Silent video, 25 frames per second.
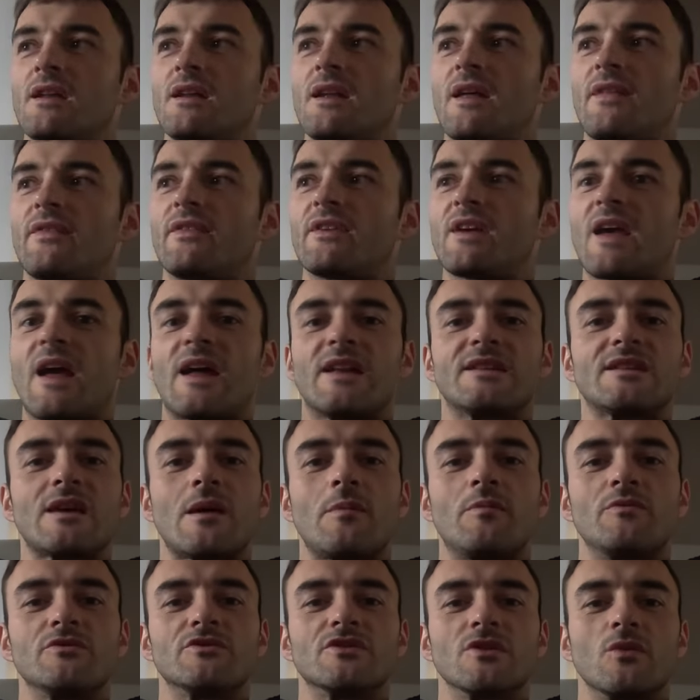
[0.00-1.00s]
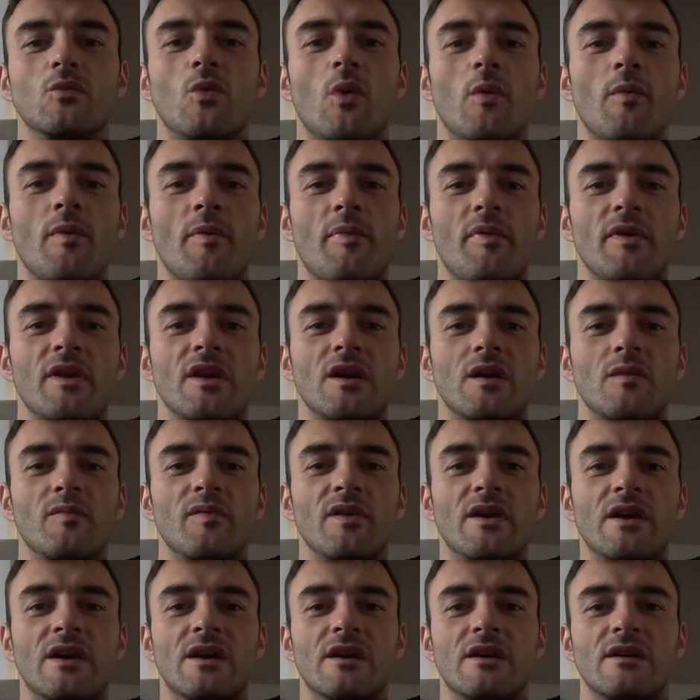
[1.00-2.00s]
let the air temperature warm up a little
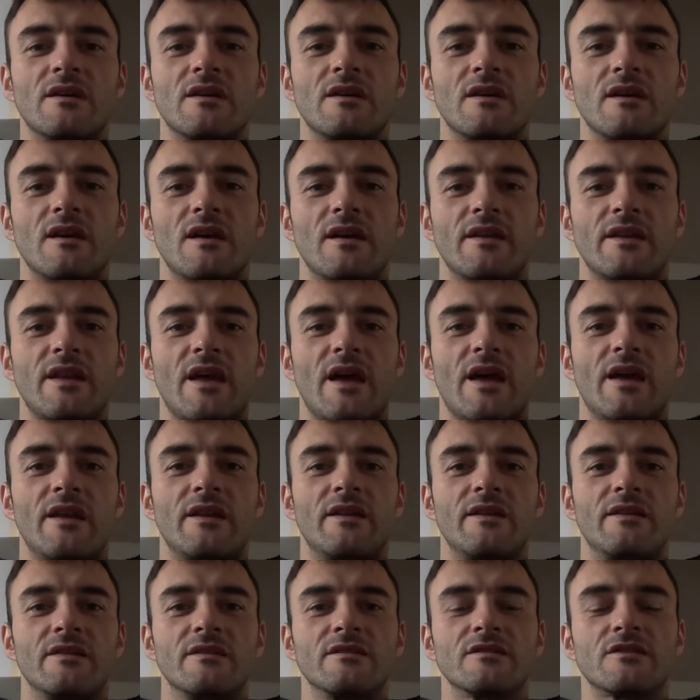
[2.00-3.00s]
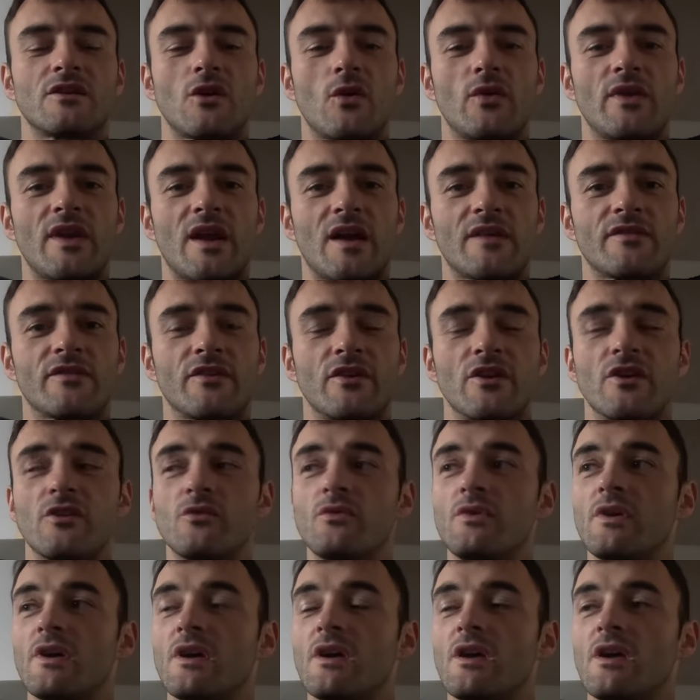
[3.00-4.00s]
bit, and then go in the
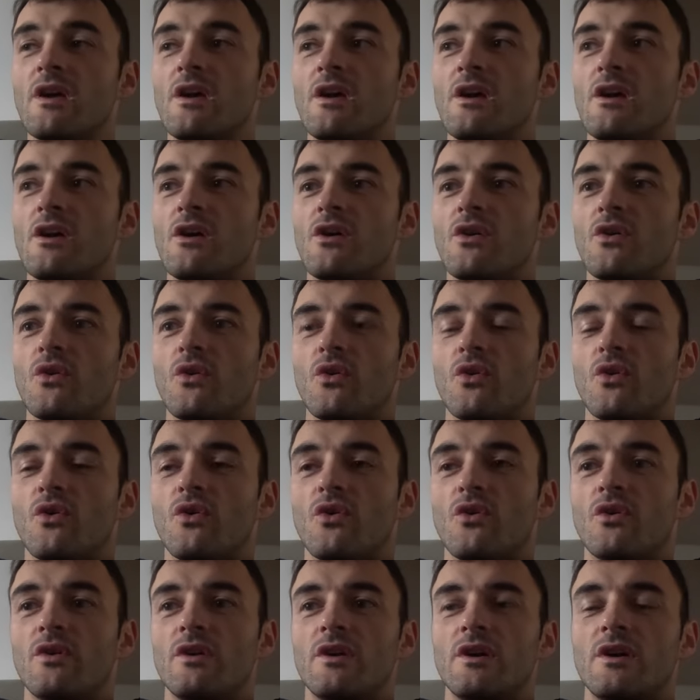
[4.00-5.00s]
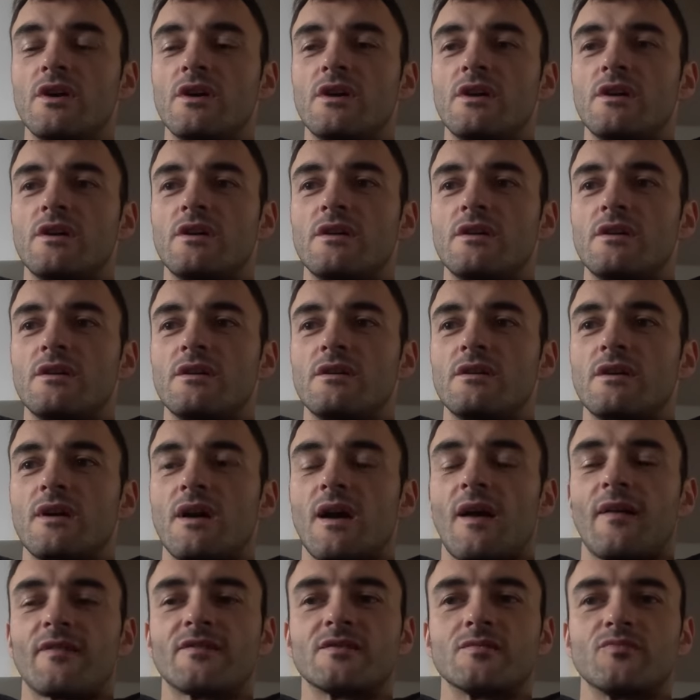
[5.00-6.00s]
afternoon. Or
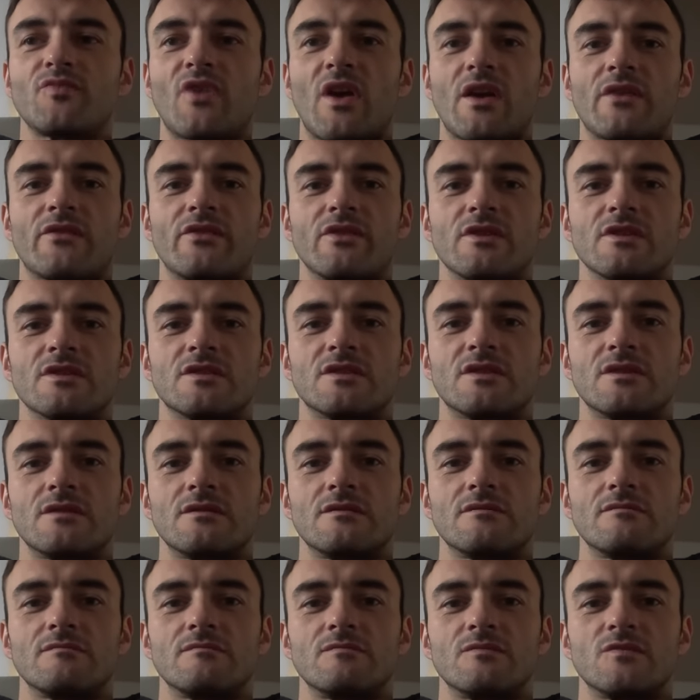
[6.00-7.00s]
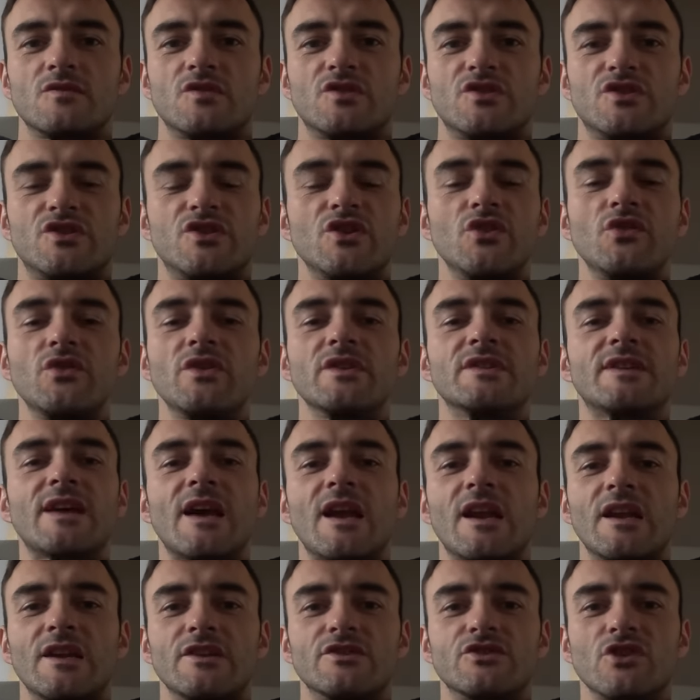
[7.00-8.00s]
have some breakfast, do your
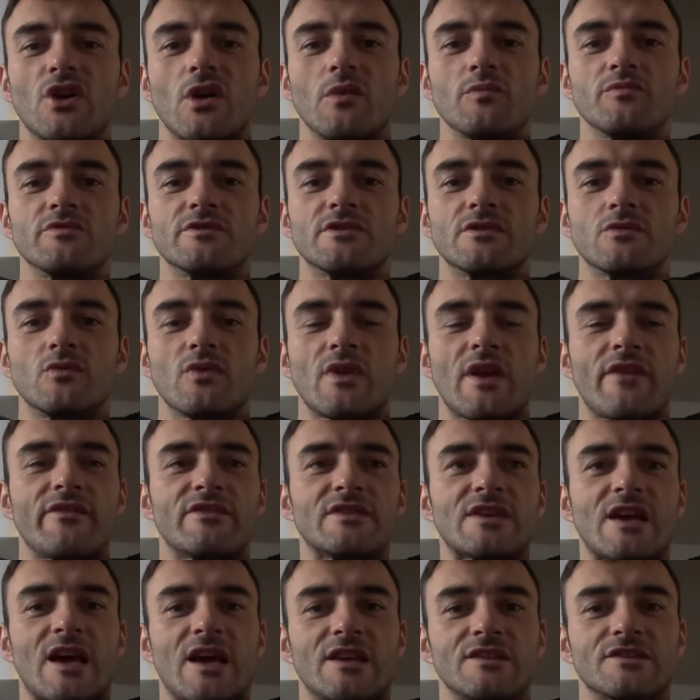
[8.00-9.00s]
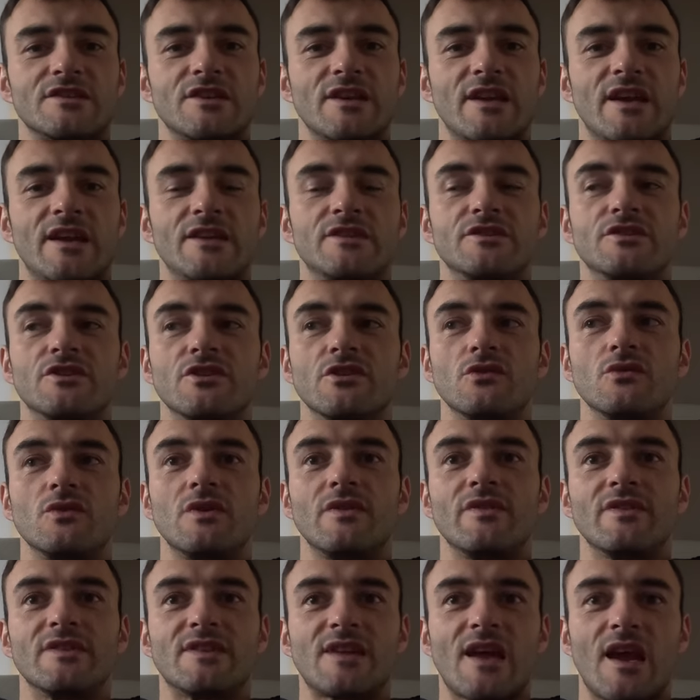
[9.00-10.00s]
daily jobs, whatever task you need to do
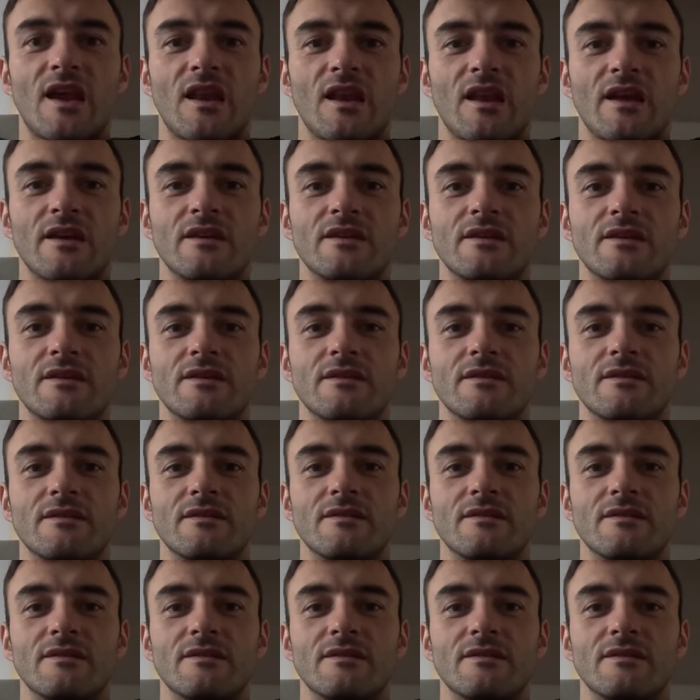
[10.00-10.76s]
in the daylight,